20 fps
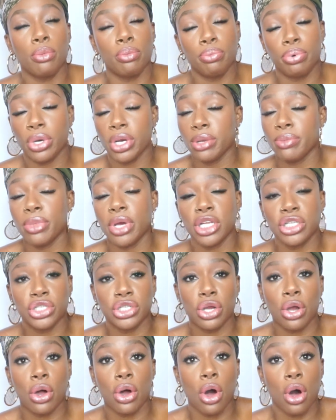pretty
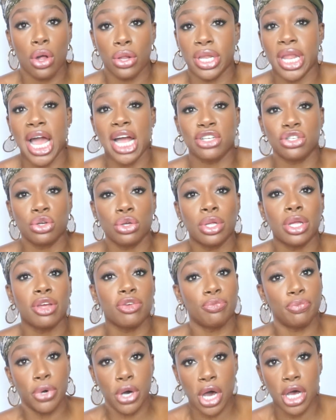much all natural
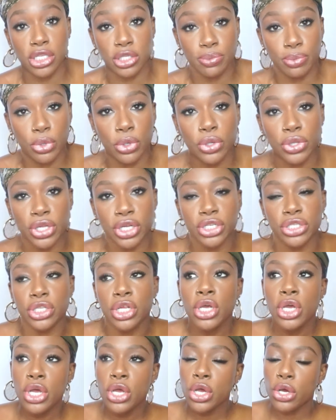if possible. There's
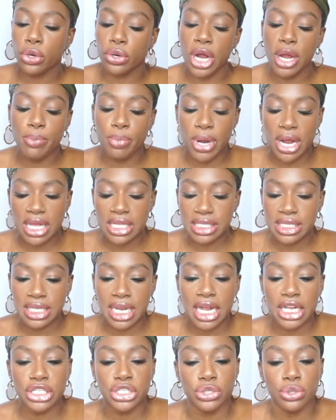great brands that
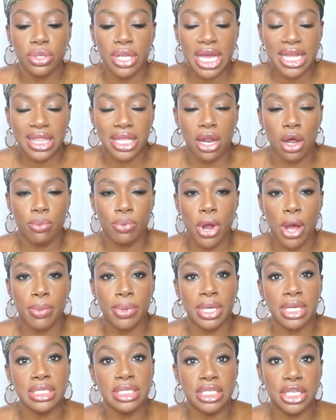I do like that I'll probably
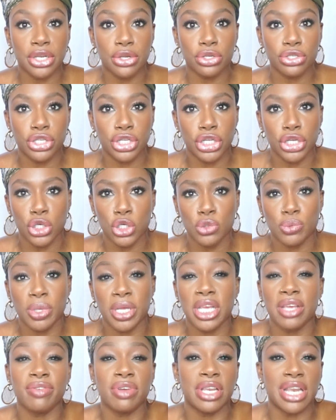continue to use, but
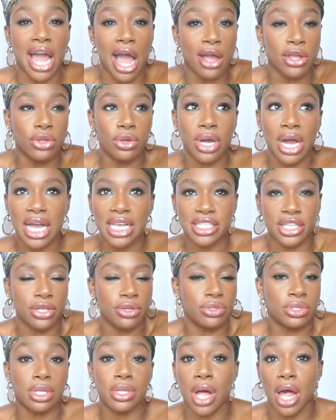even now, you guys, I
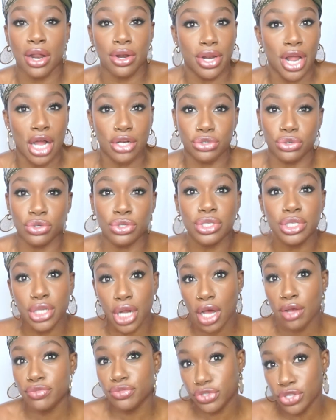use a lot of natural
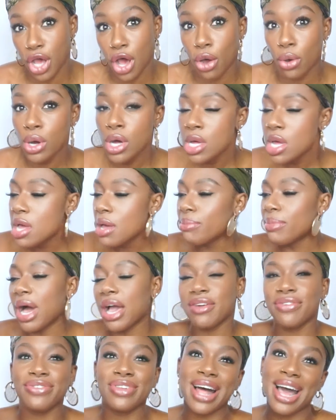stuff. So
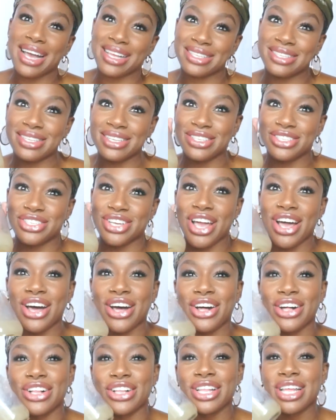my flaxseed
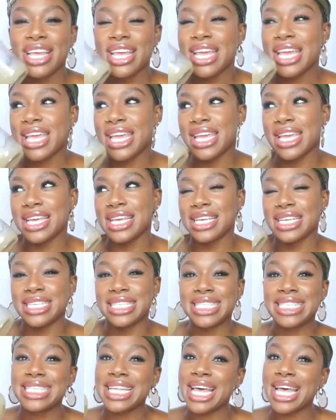gel is